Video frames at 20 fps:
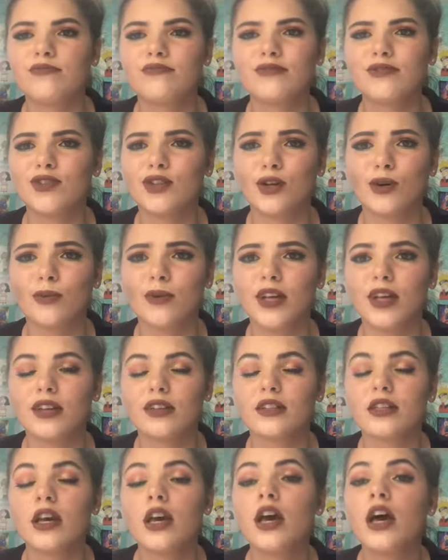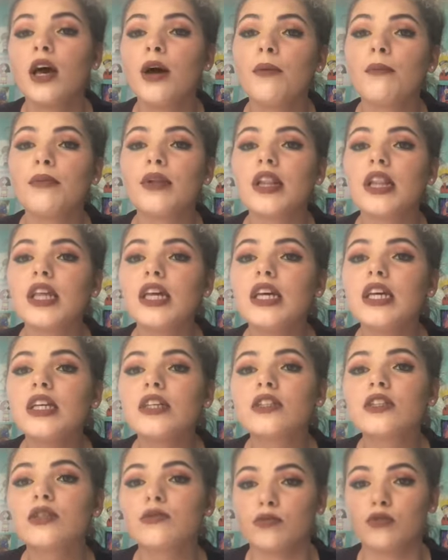Nobody is please
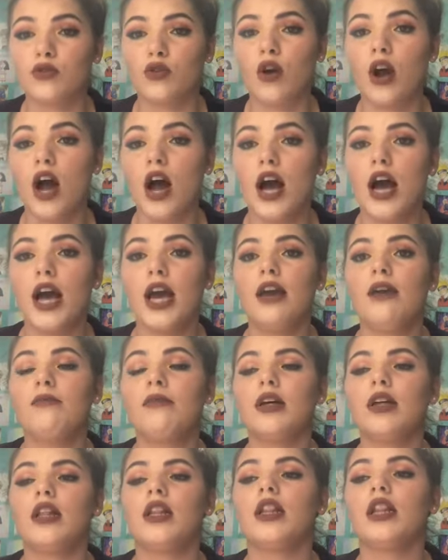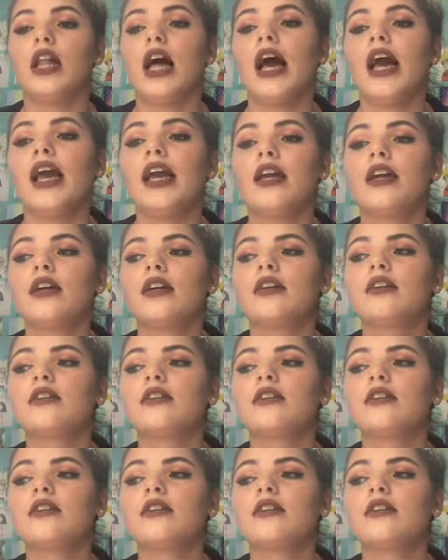subscribe, like,